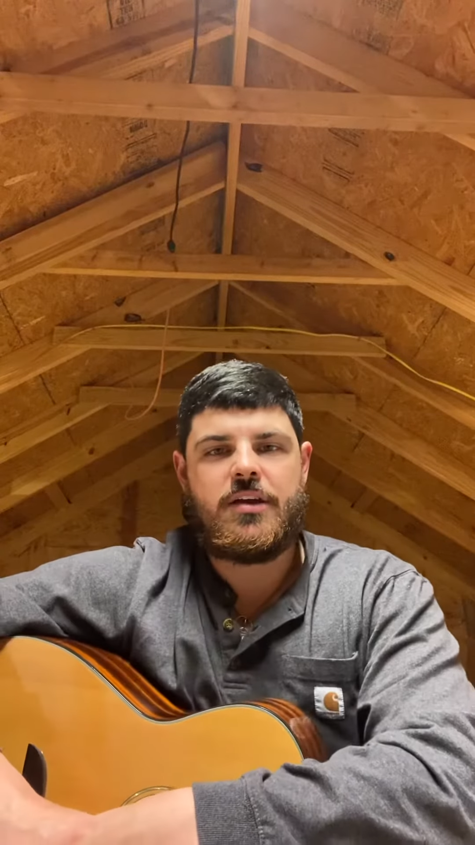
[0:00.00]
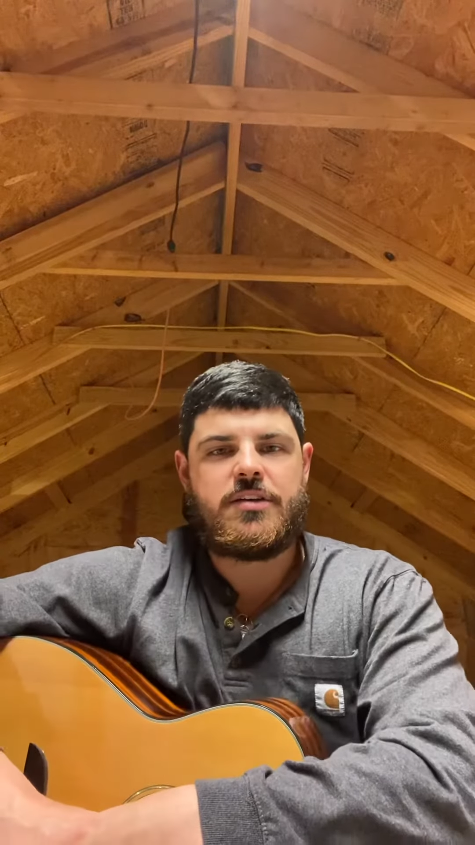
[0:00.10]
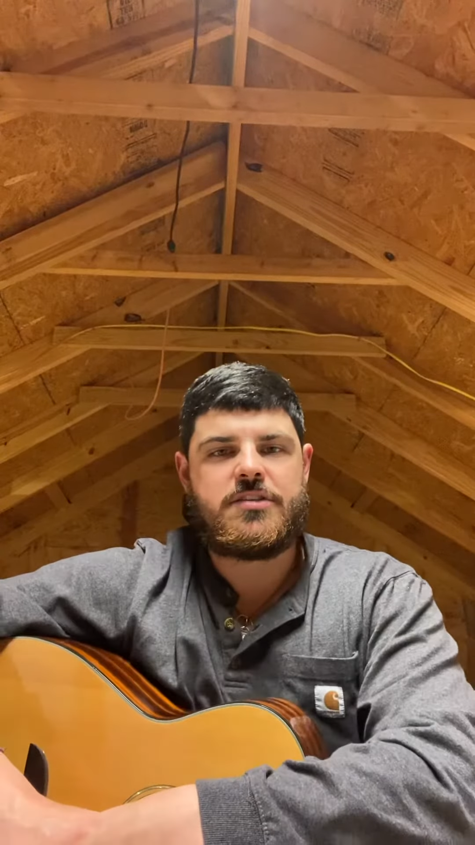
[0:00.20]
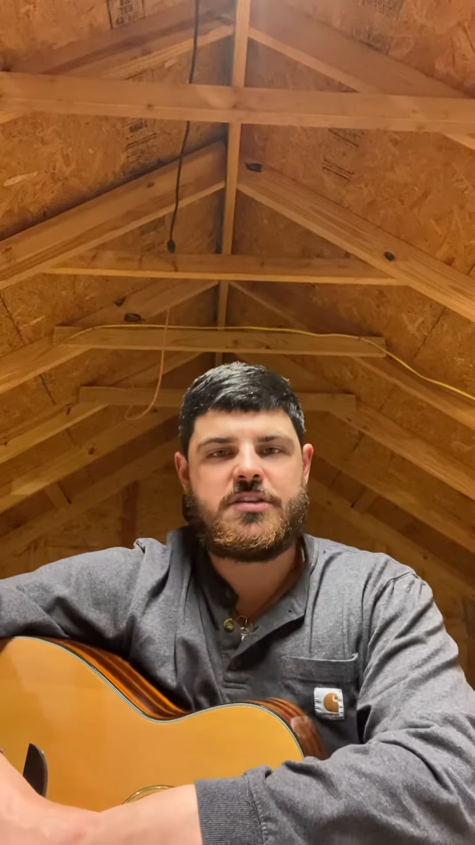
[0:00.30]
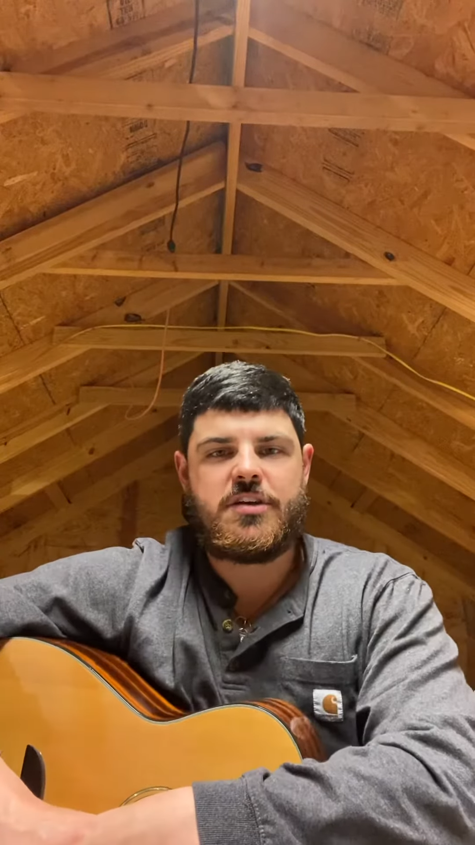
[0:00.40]

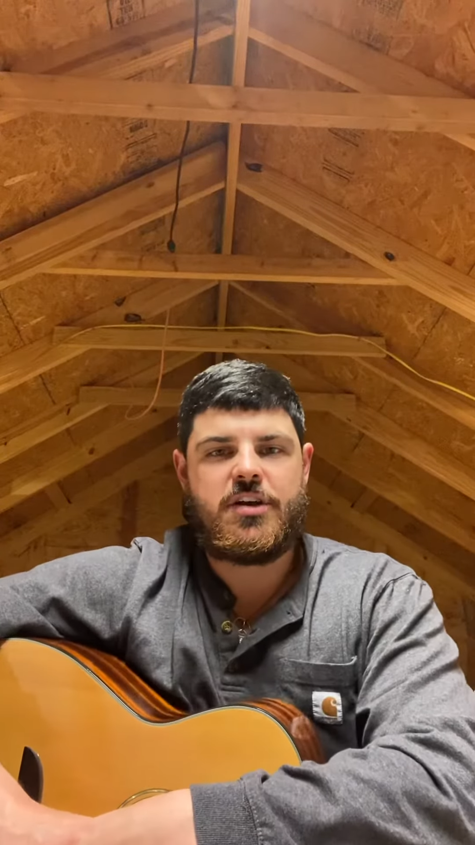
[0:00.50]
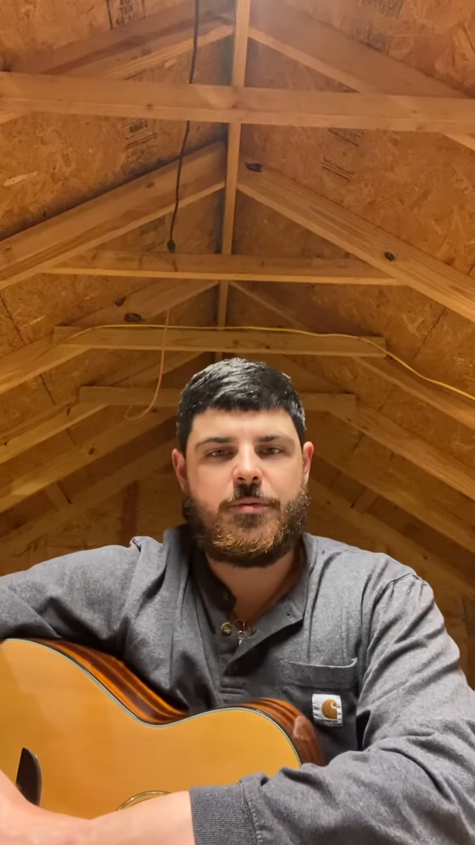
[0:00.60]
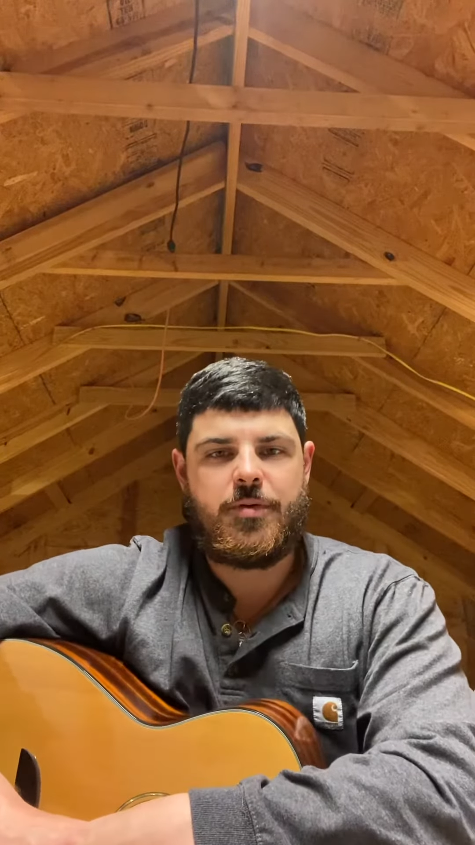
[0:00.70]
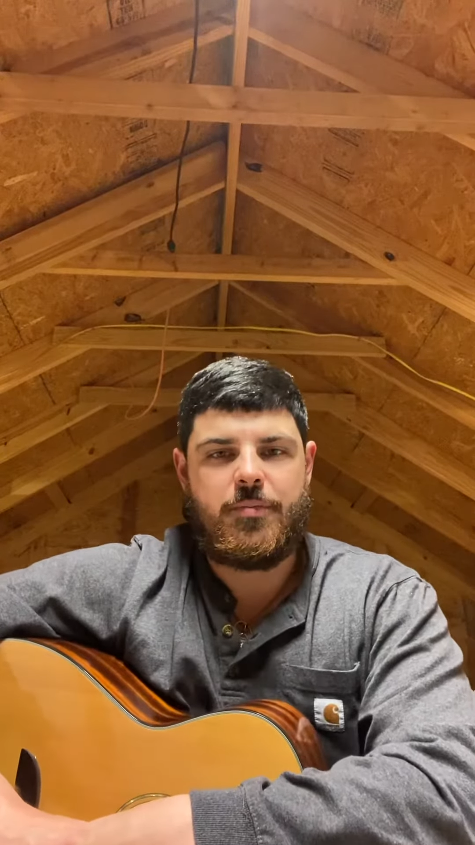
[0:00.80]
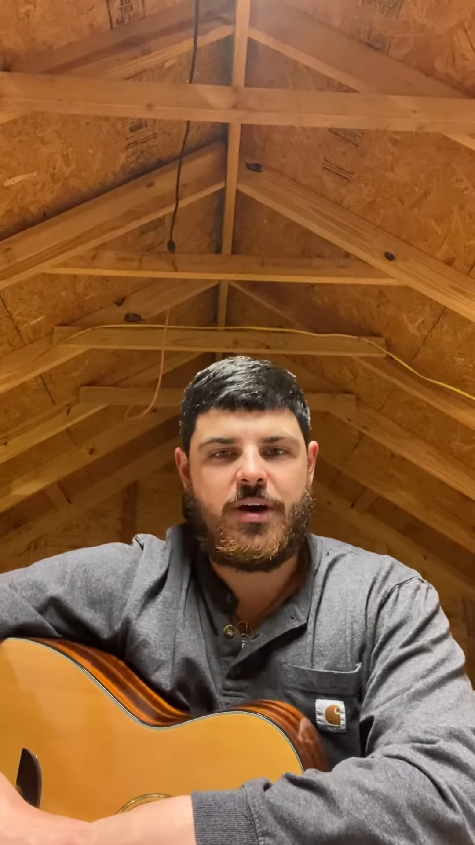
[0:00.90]
Just sitting
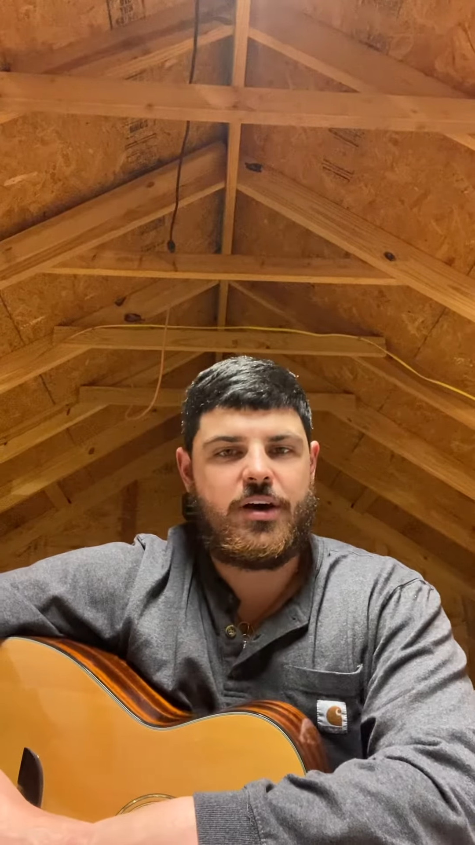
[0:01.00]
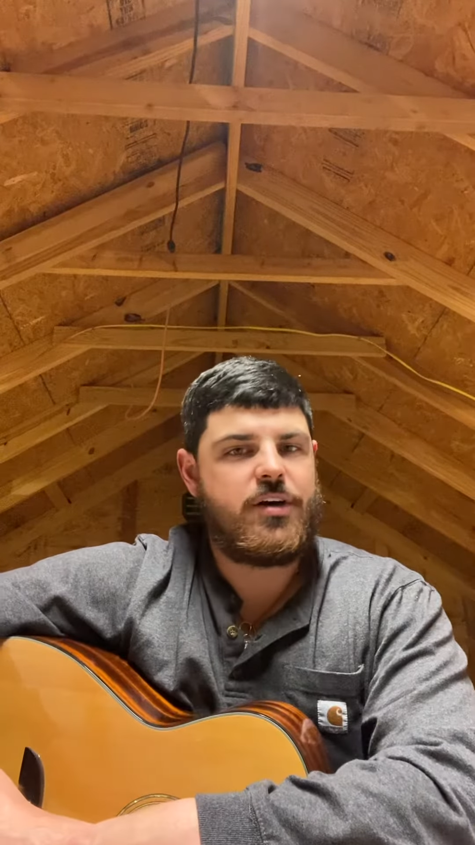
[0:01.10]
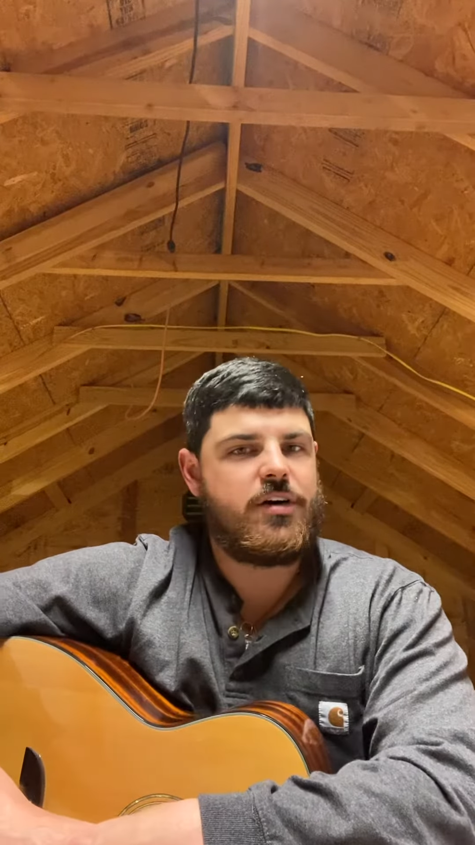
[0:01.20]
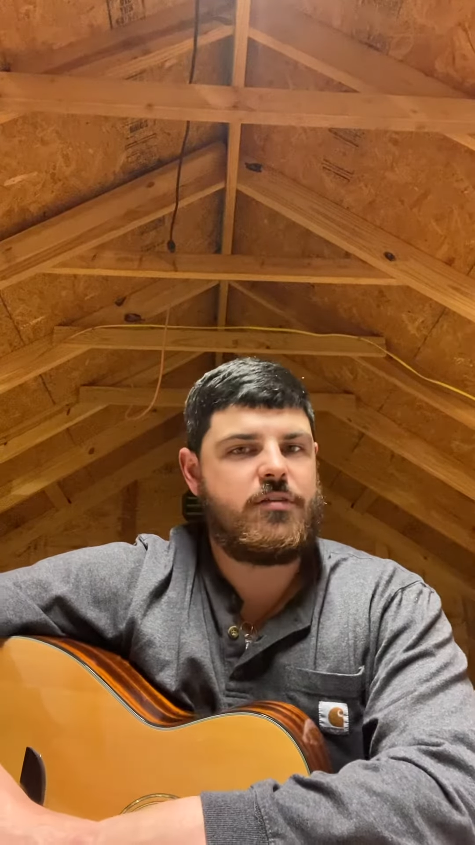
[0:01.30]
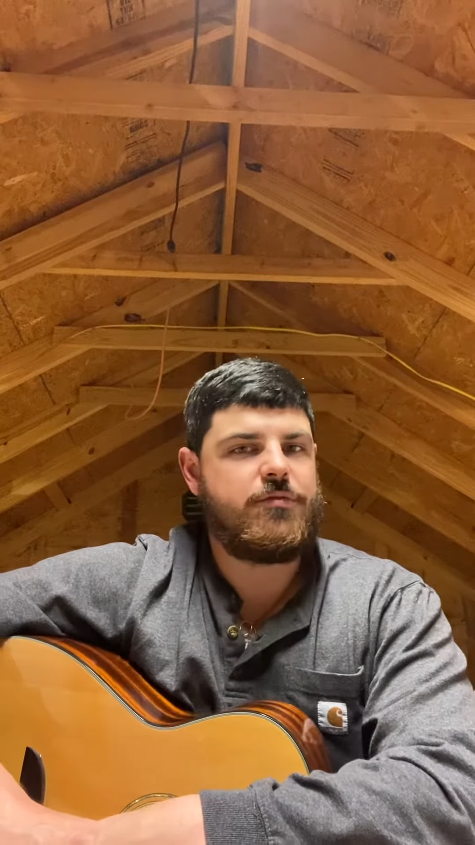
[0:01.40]
up in my
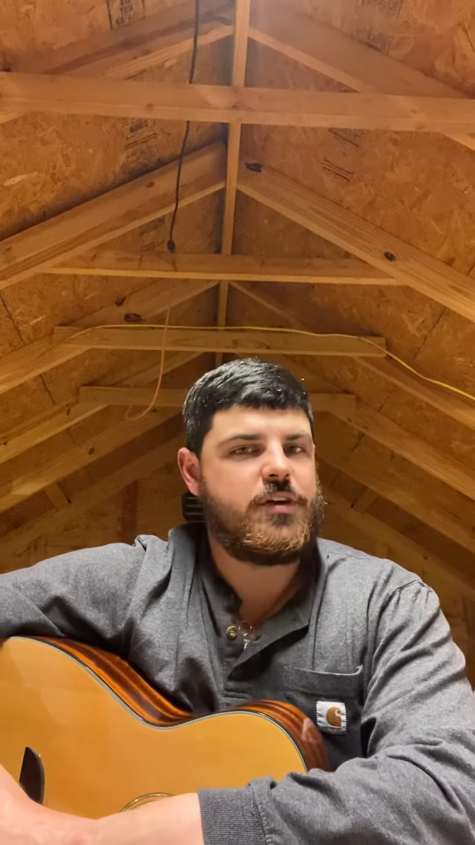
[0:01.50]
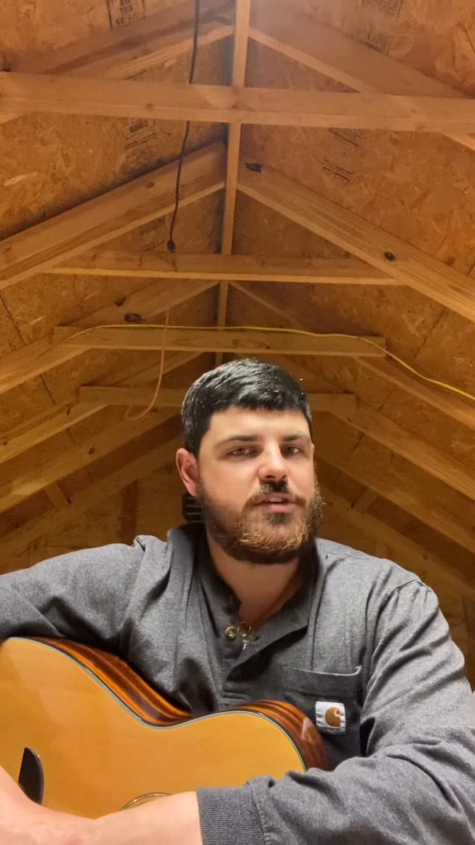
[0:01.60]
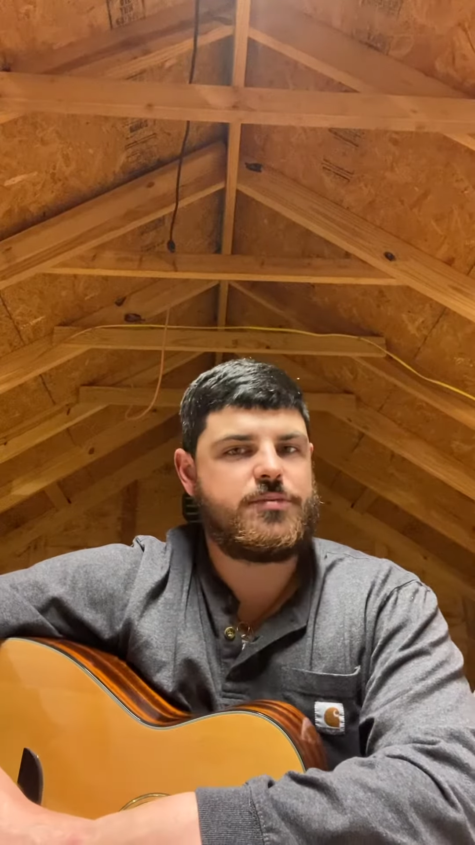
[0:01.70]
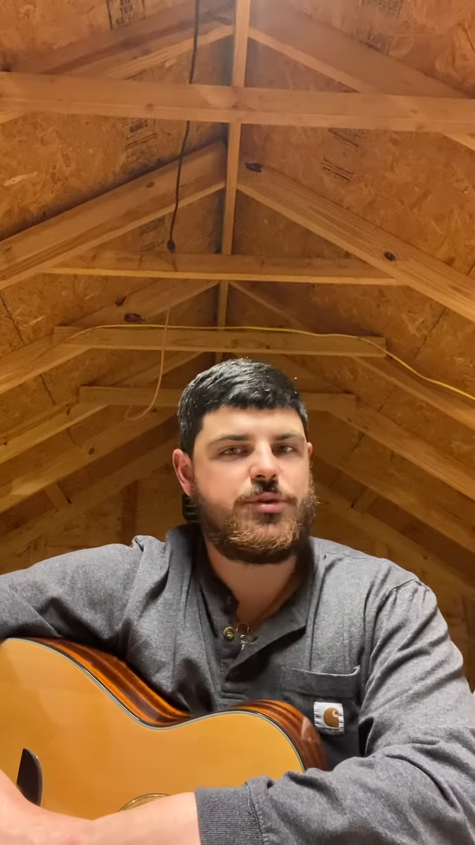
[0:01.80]
unfinished